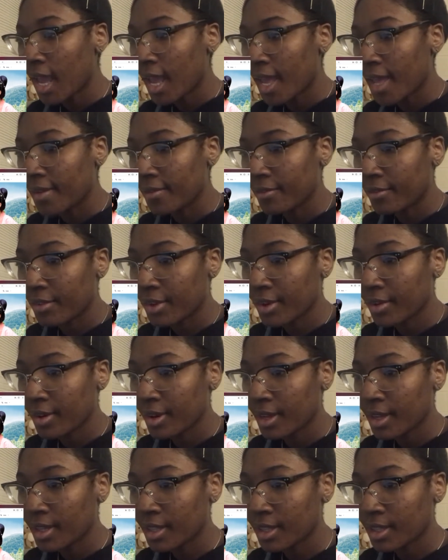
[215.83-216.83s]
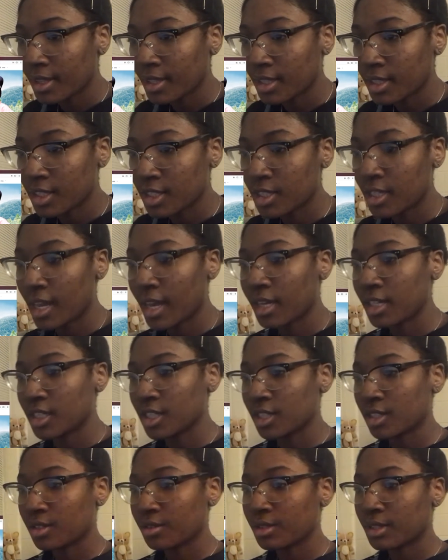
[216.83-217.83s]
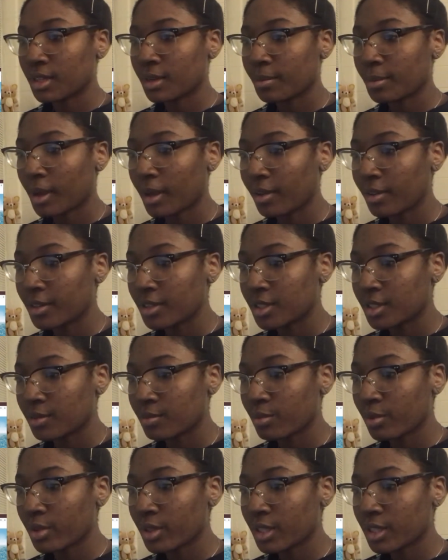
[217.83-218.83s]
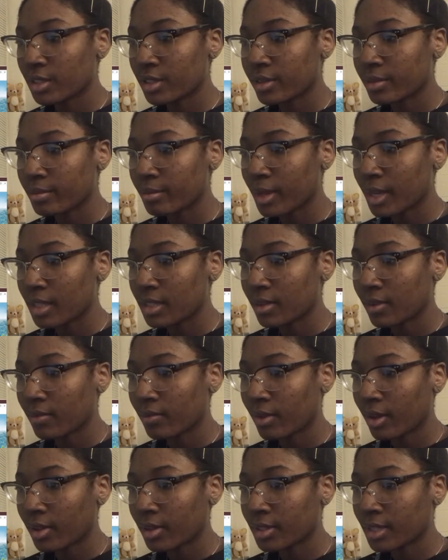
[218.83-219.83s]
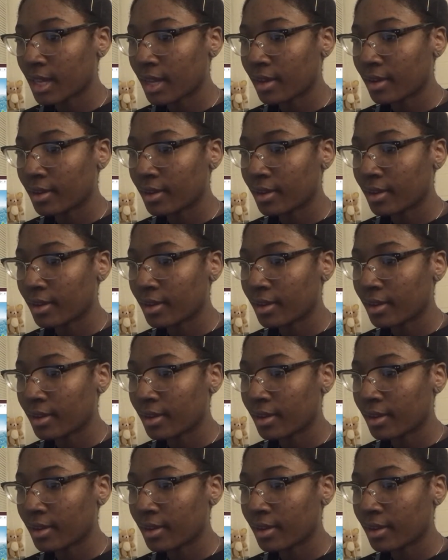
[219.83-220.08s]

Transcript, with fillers: And fearing that she's losing her power, she ruthlessly makes up false